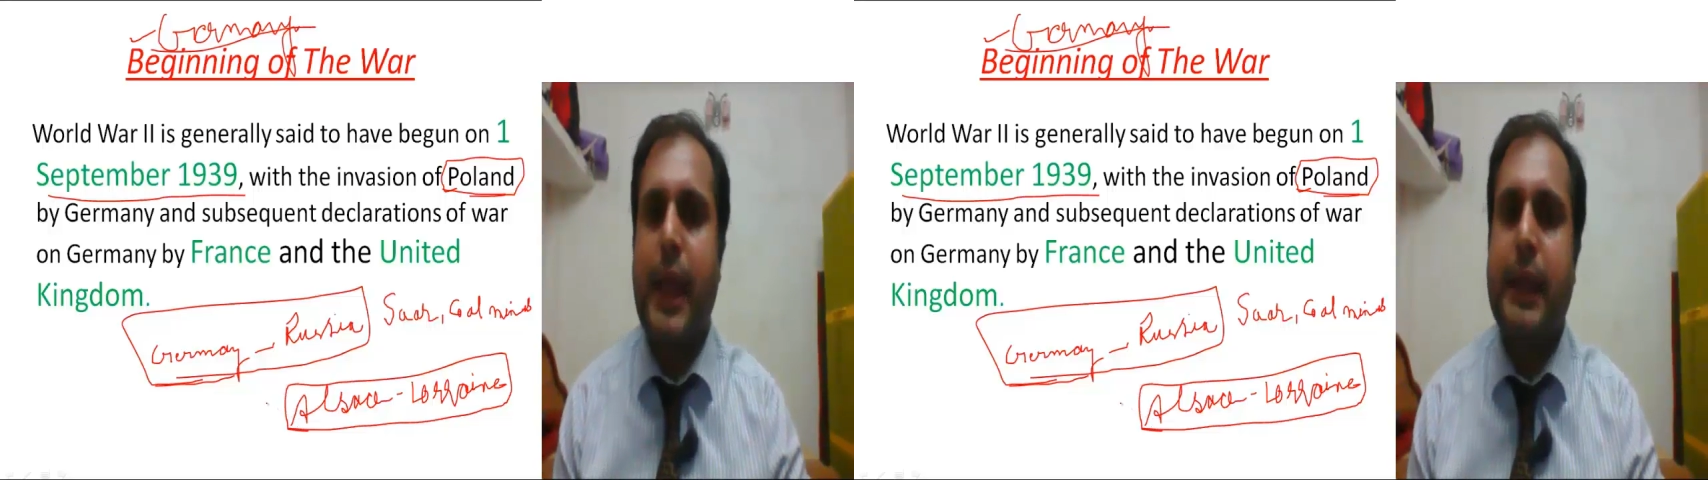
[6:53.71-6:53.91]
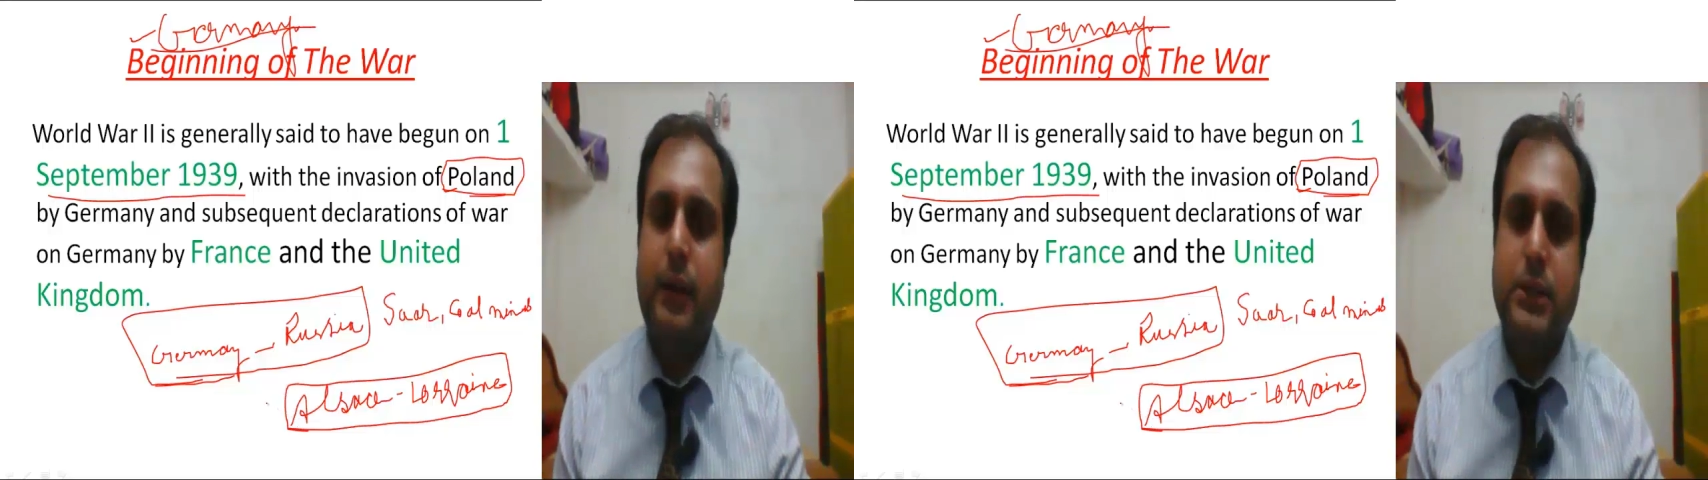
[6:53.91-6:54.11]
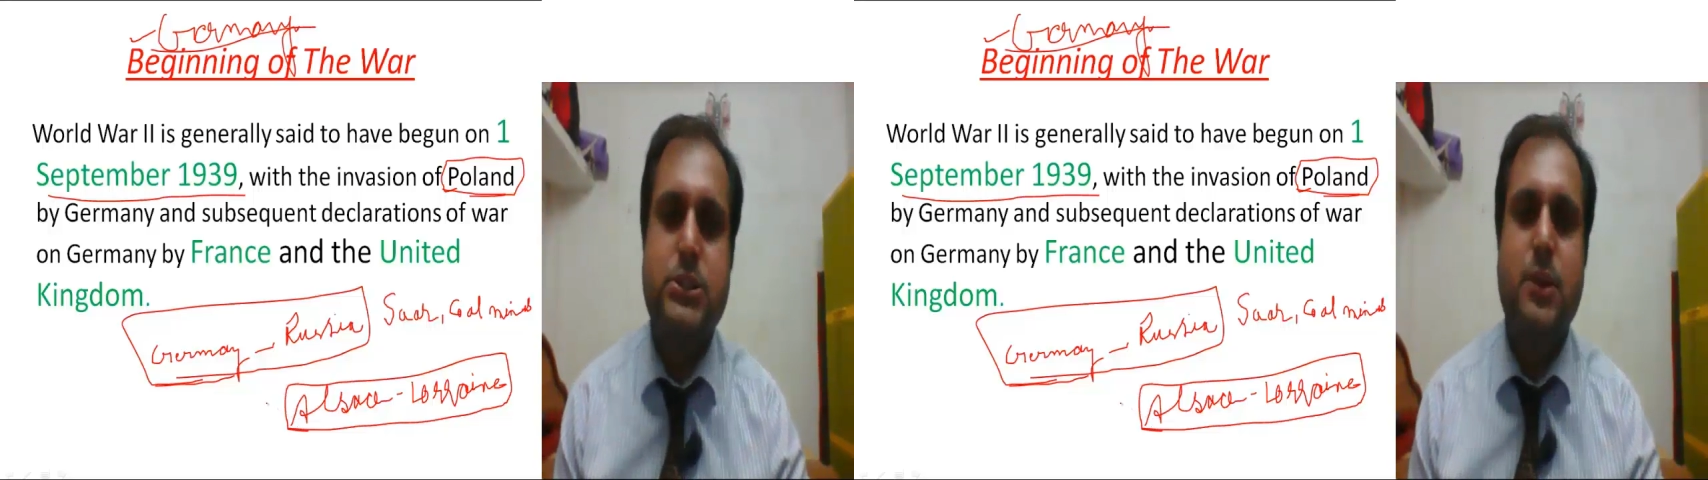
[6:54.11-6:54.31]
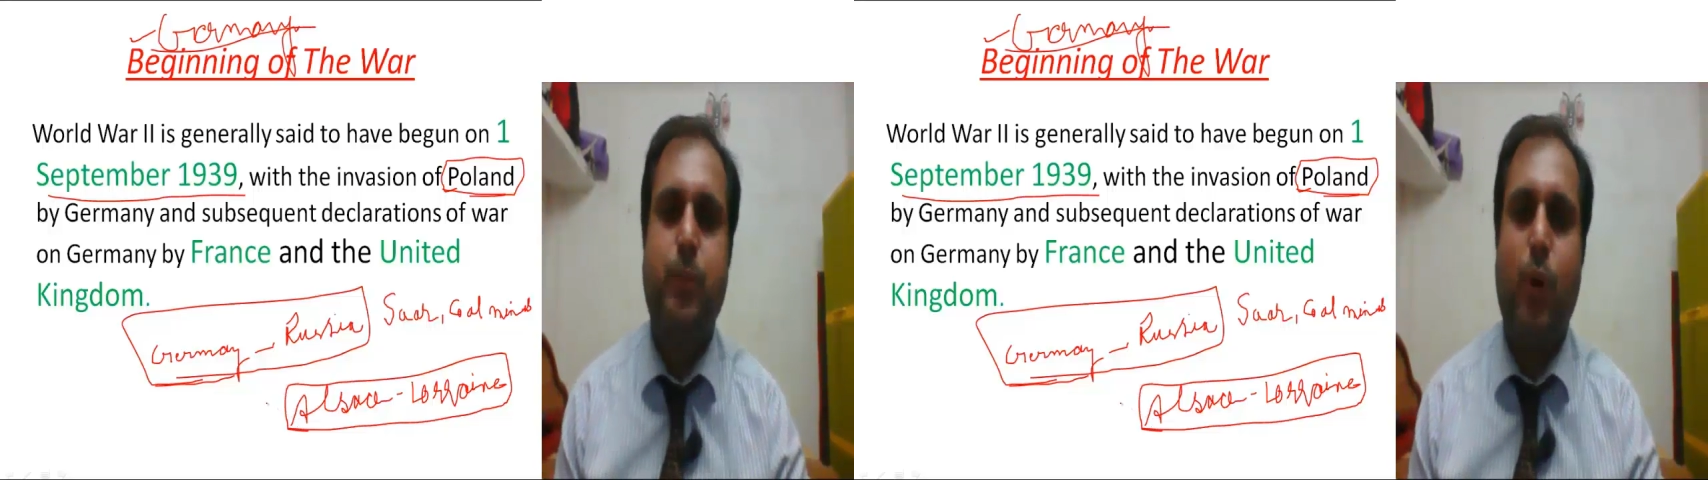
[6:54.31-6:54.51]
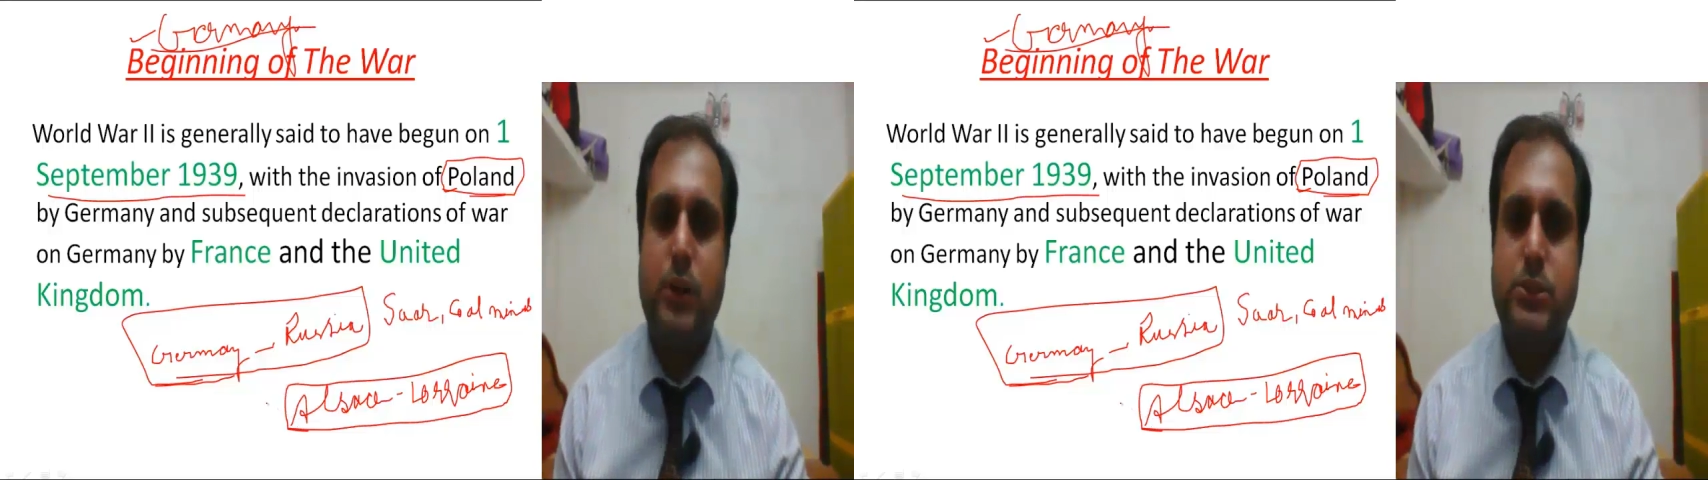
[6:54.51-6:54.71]

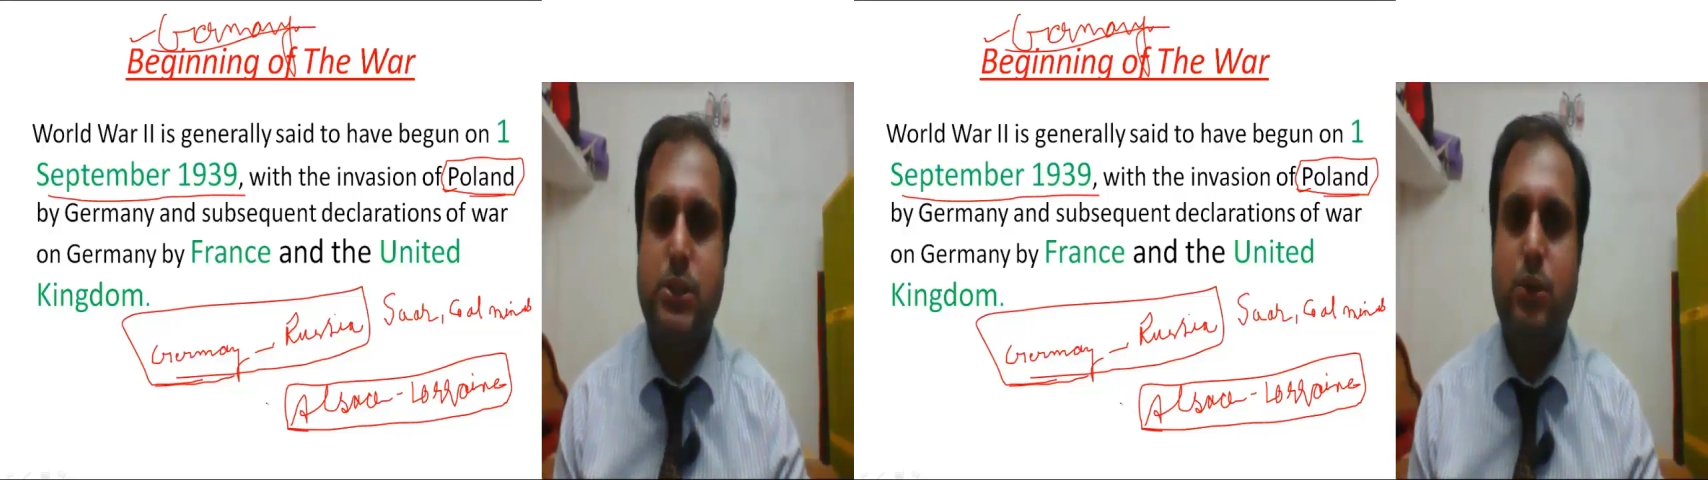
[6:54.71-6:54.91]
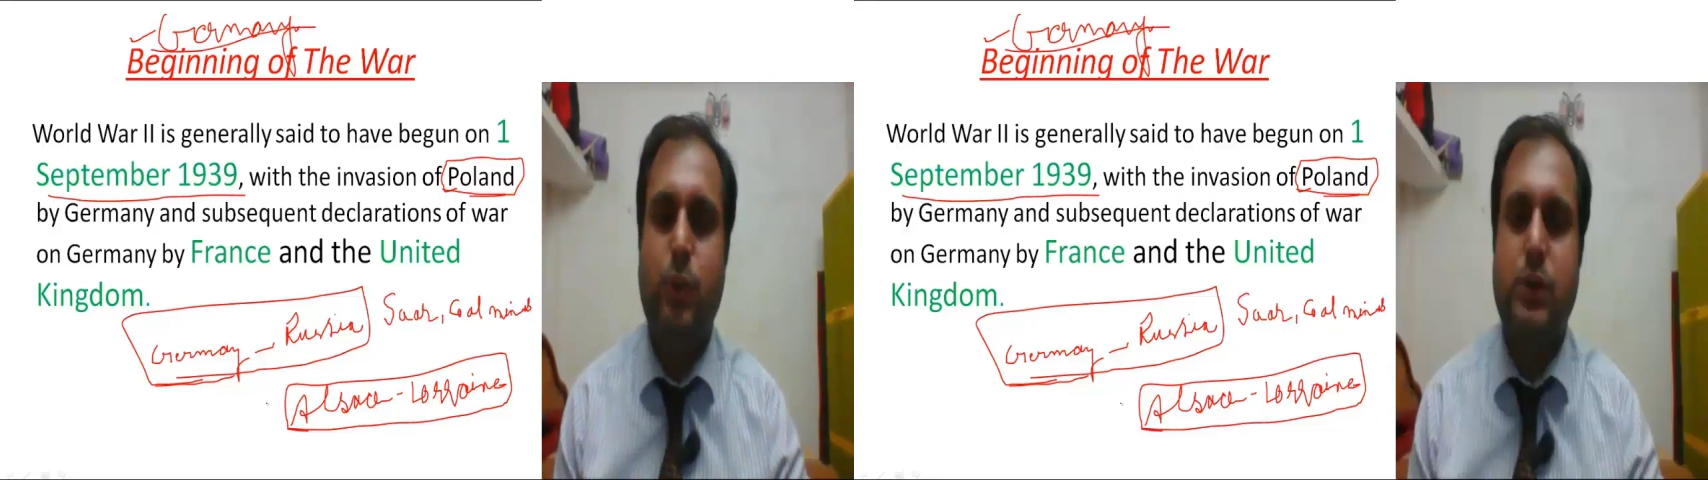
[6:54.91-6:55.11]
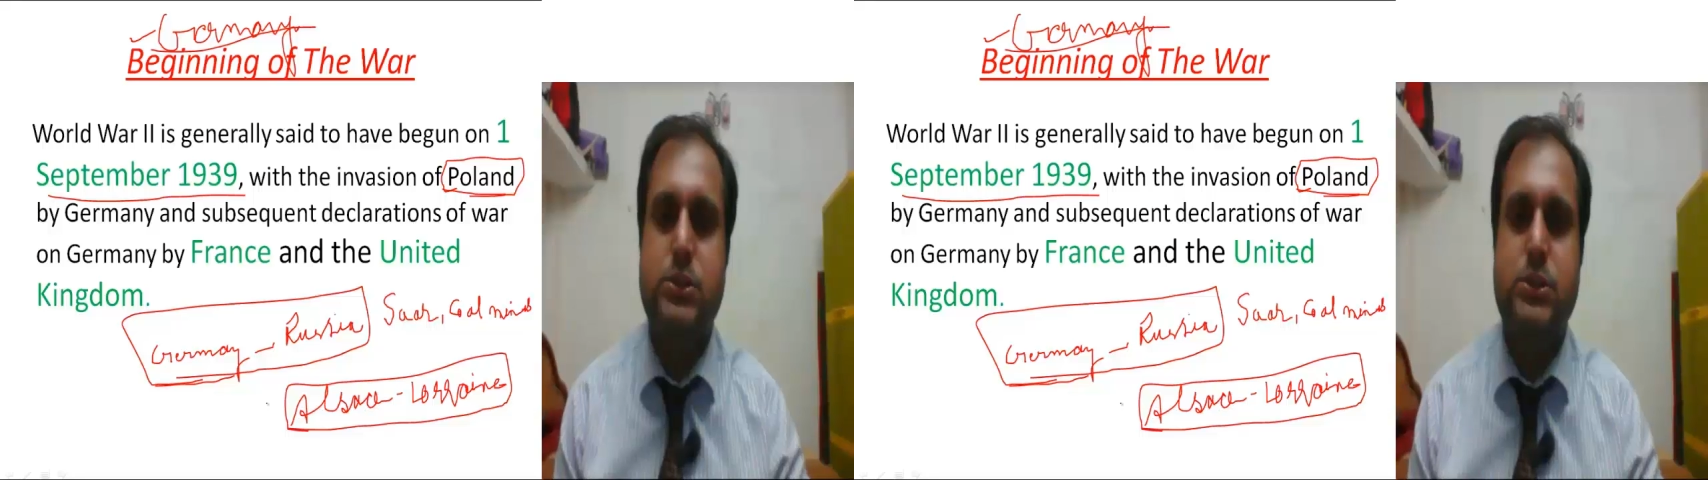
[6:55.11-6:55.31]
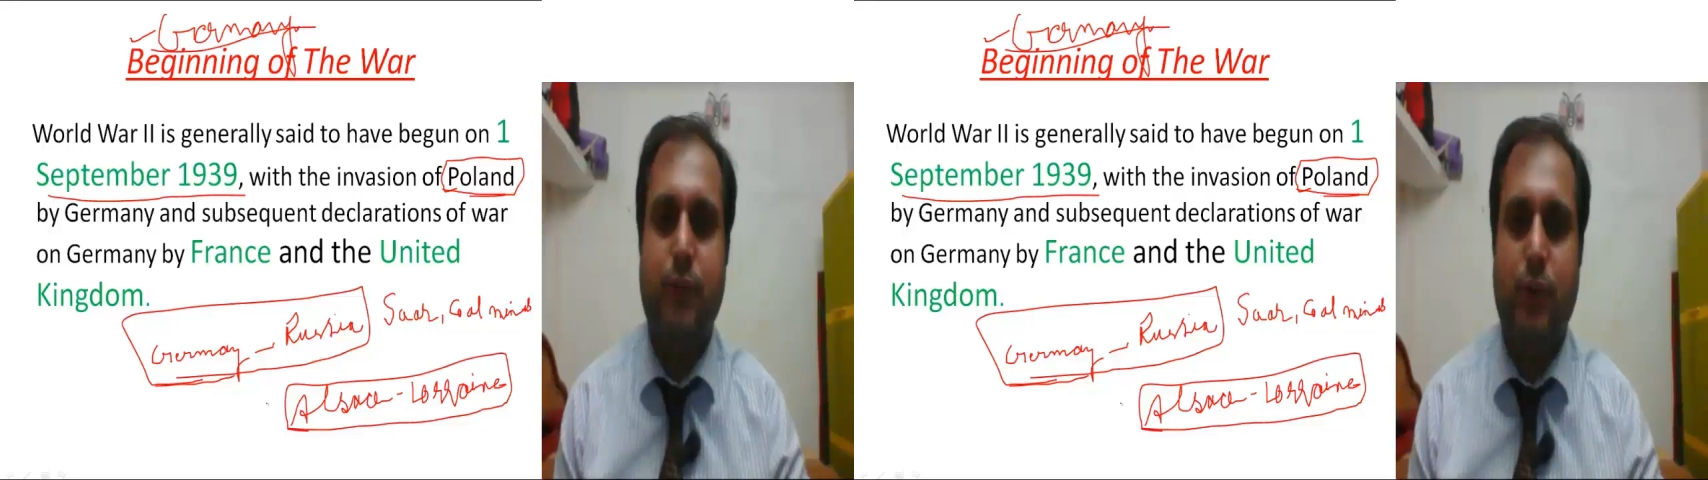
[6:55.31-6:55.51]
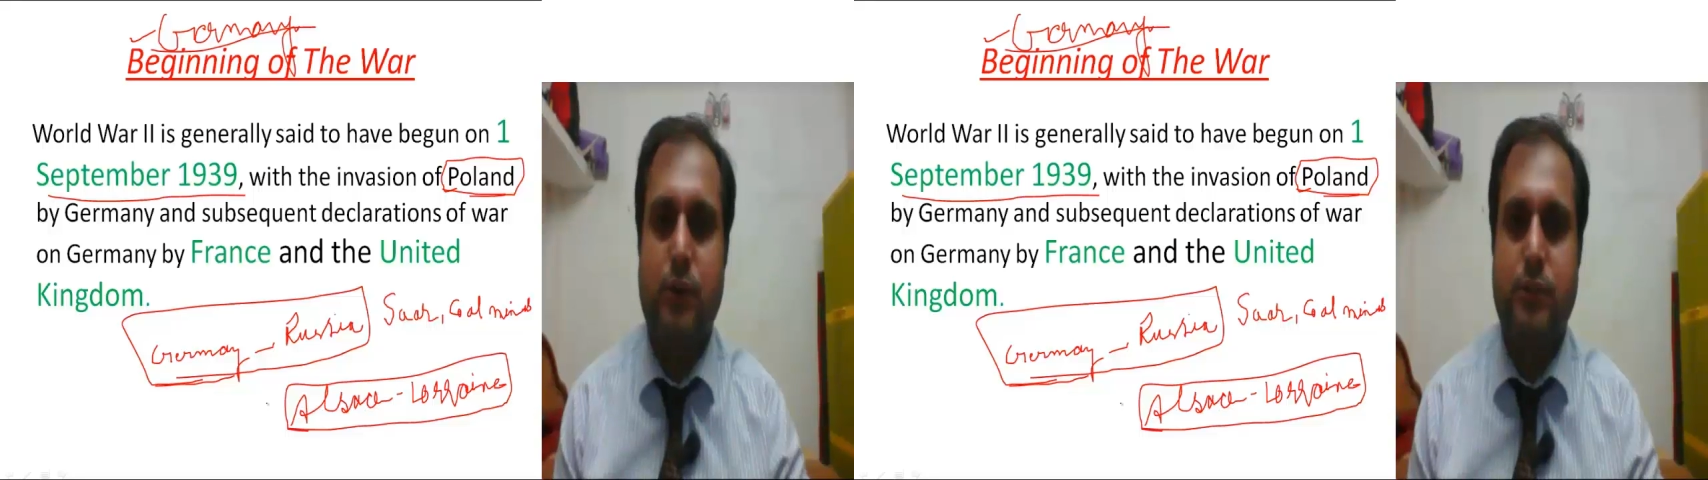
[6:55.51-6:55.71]
aggressive policy towards the
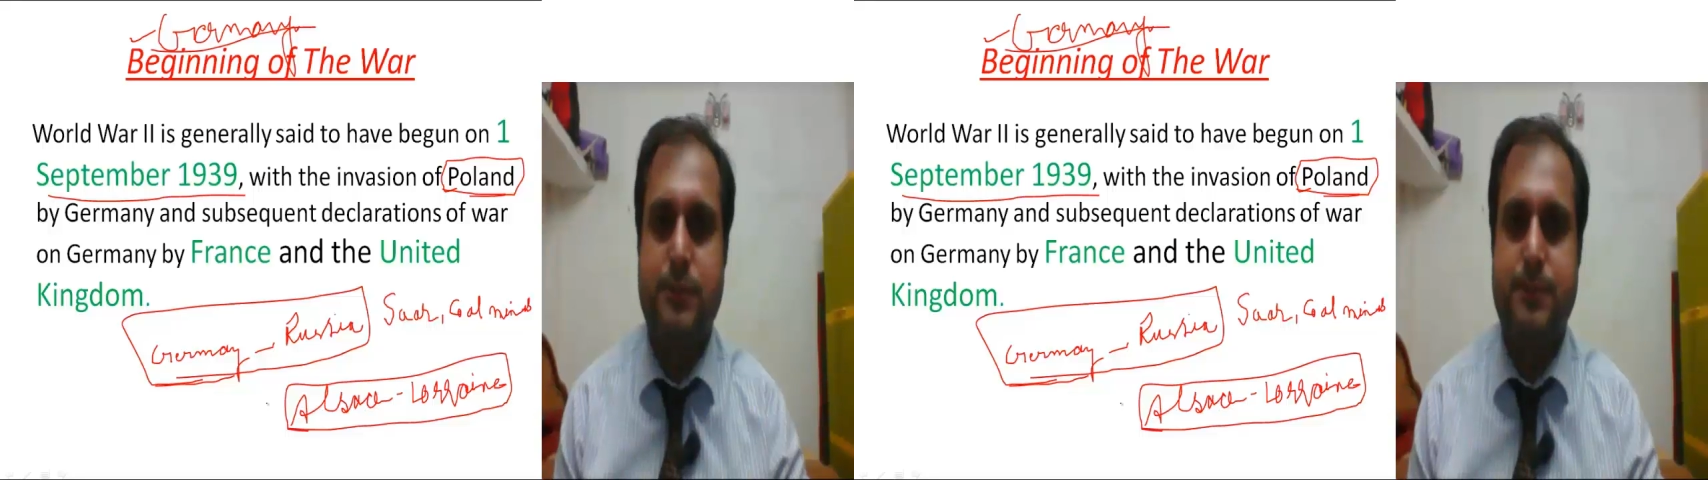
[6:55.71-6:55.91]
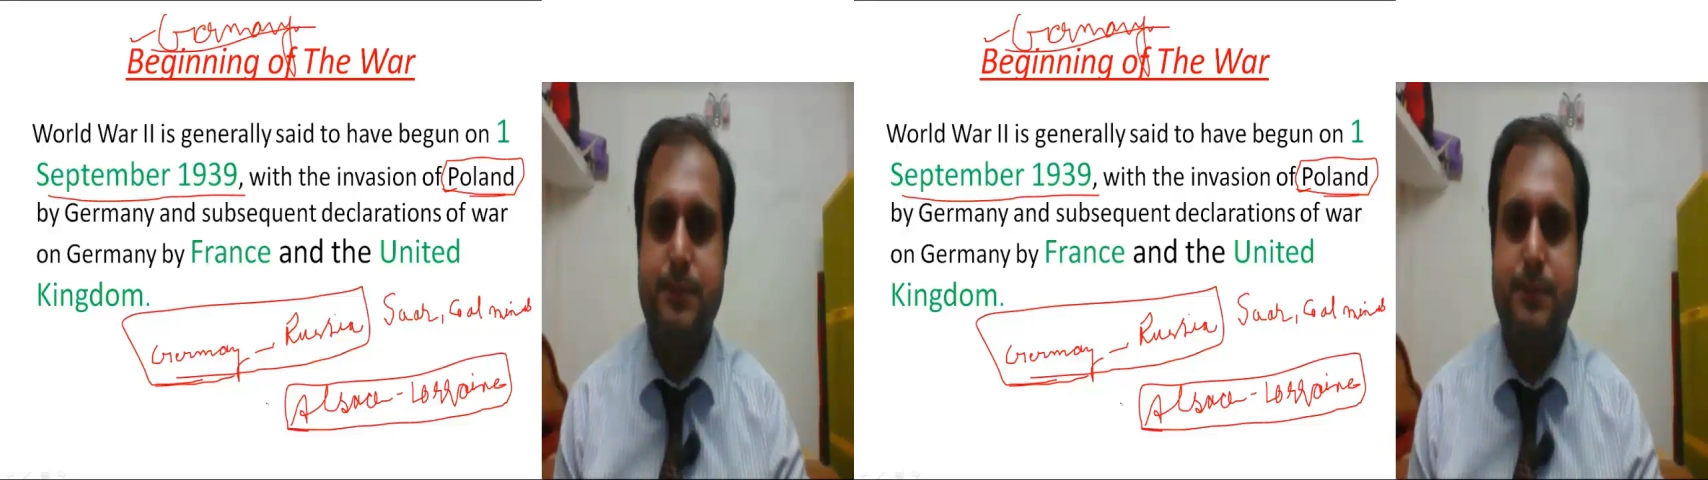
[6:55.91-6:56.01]
world,